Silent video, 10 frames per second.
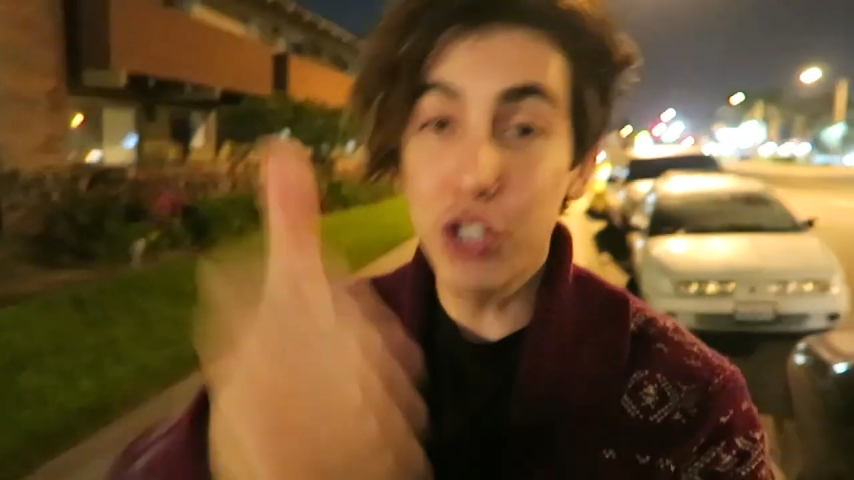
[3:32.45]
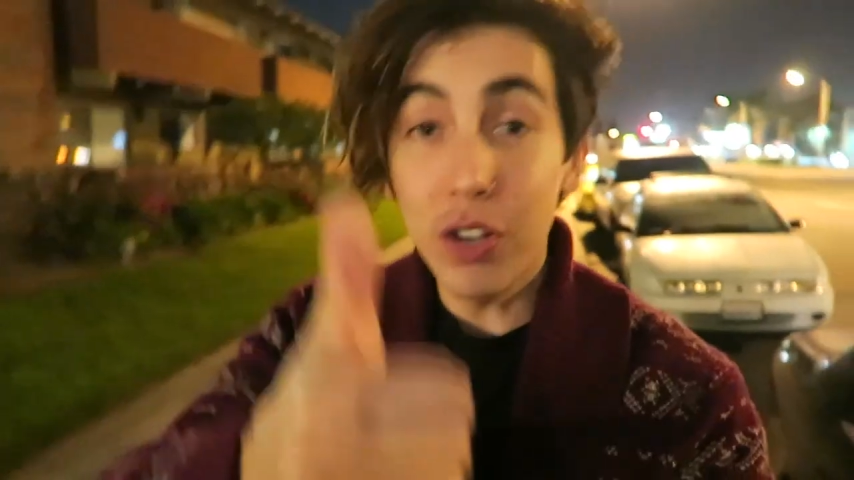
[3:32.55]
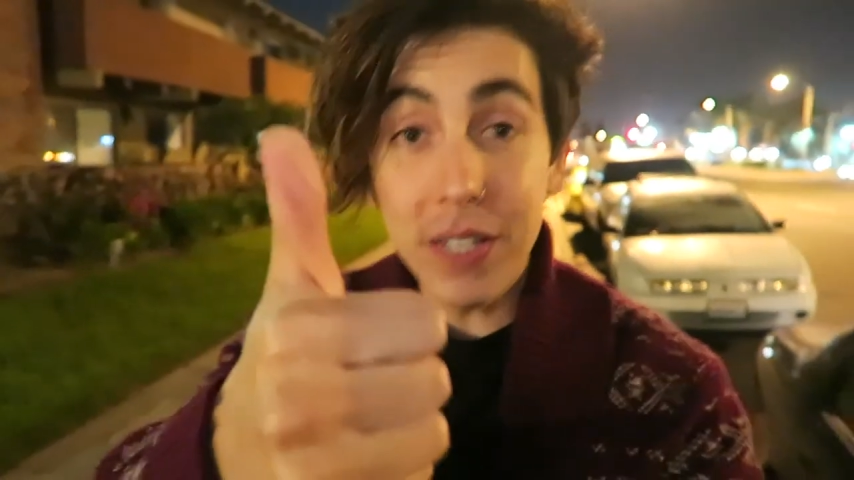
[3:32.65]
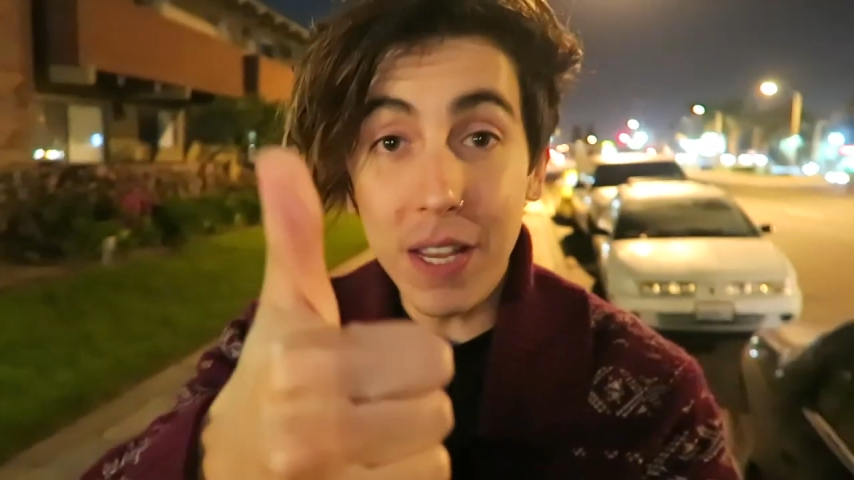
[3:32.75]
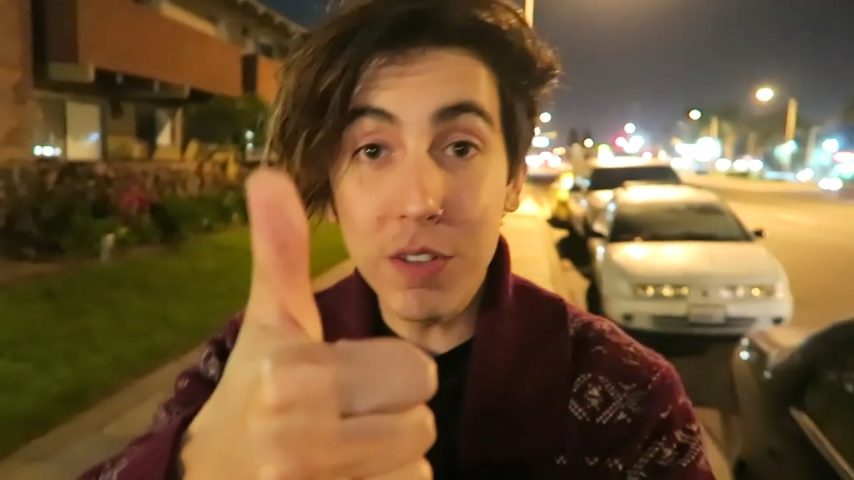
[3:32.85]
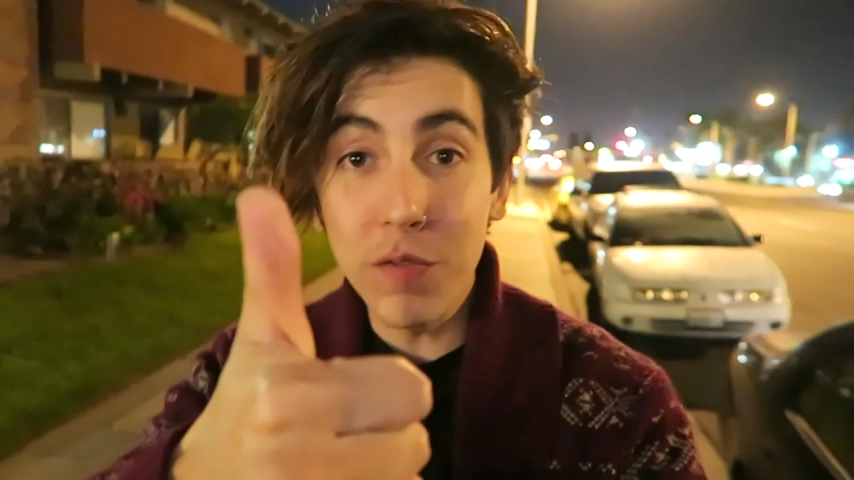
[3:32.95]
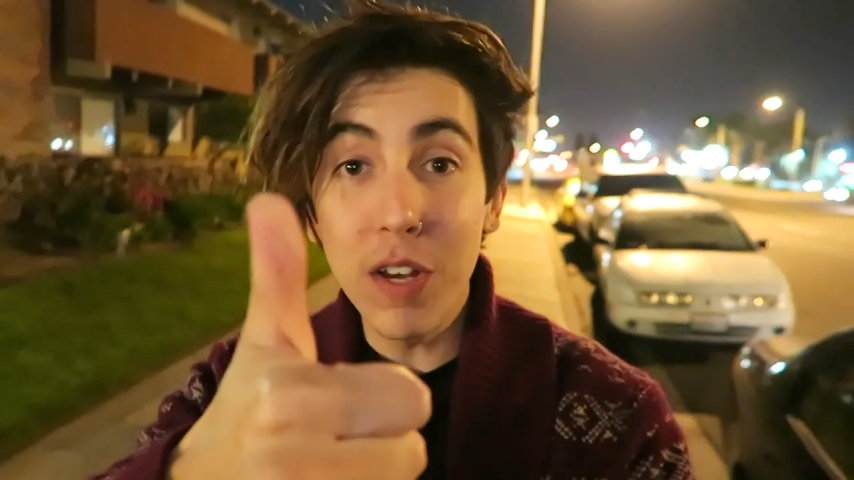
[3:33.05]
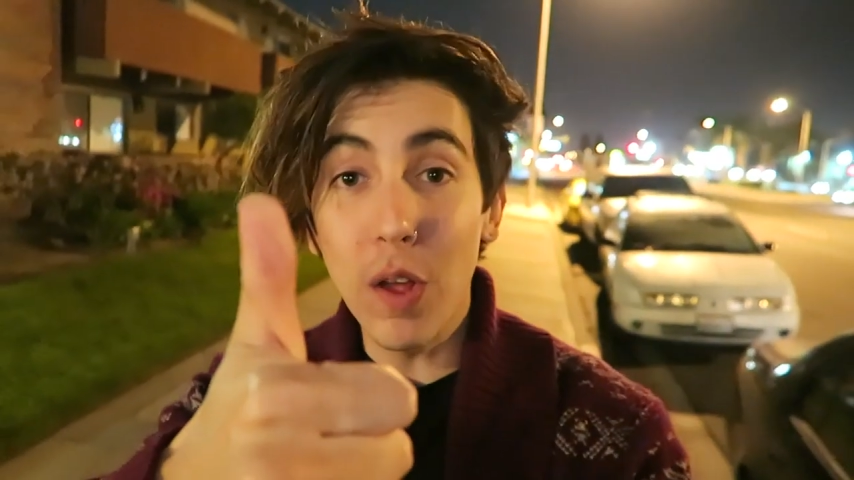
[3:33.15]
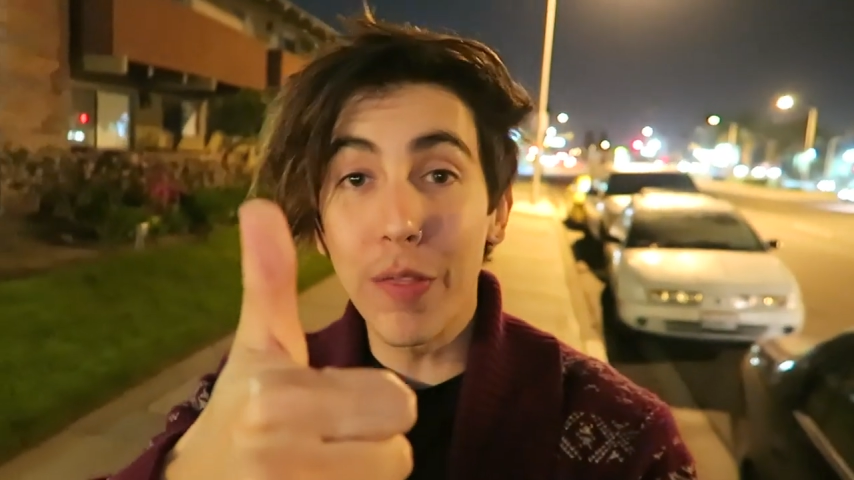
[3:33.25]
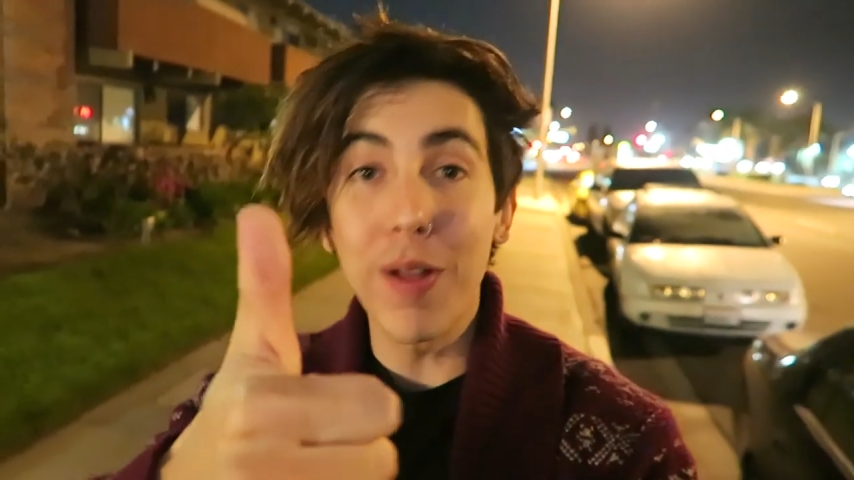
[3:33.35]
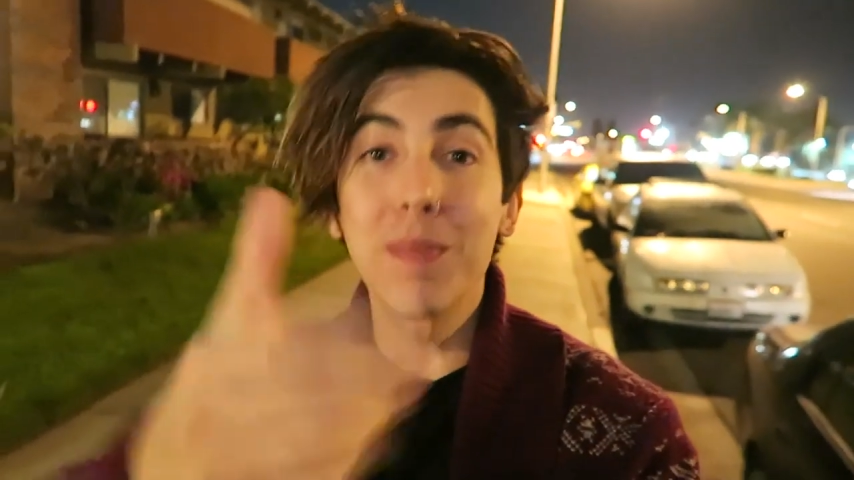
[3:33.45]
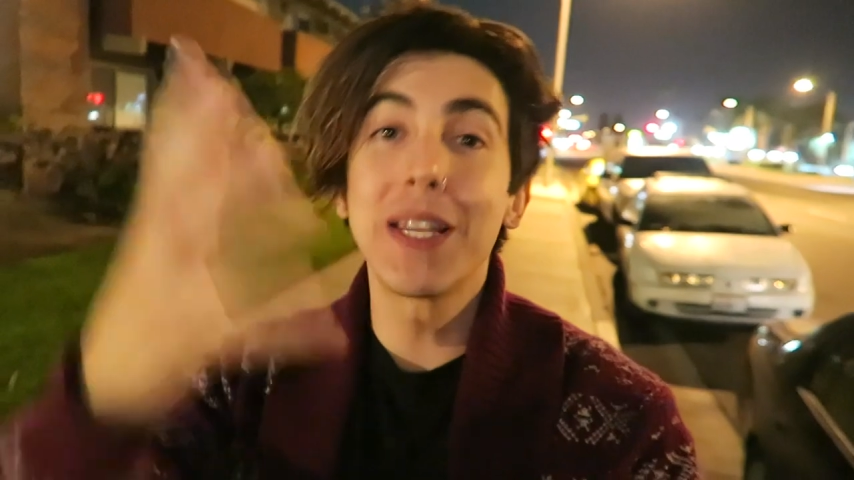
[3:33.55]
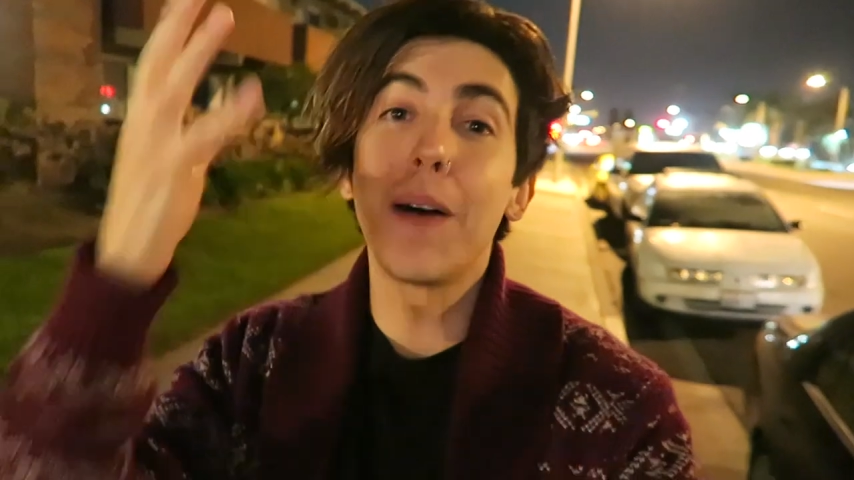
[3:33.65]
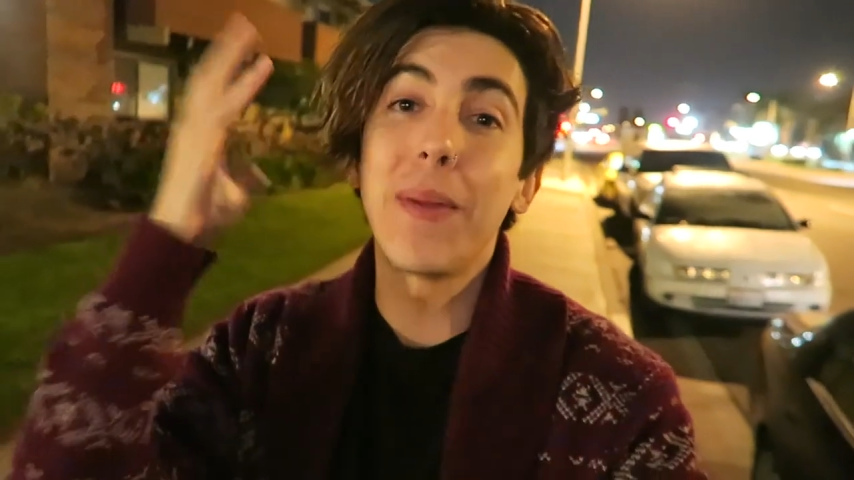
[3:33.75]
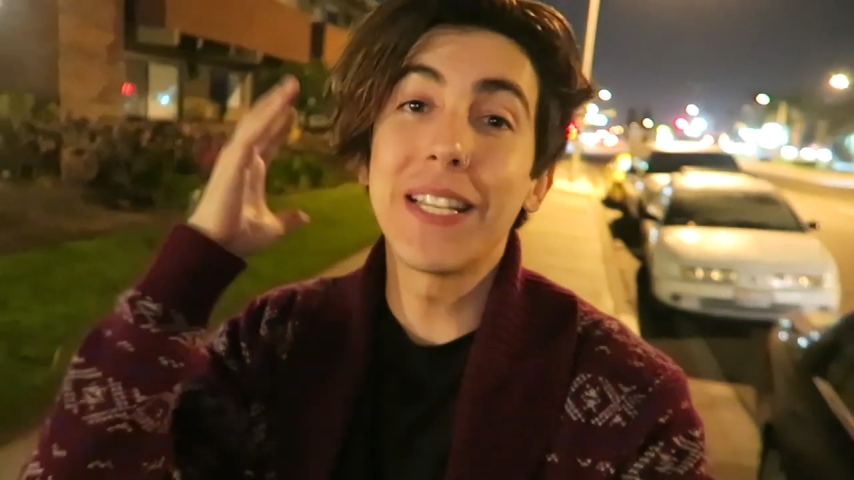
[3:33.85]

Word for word: Be sure to give this video a thumbs up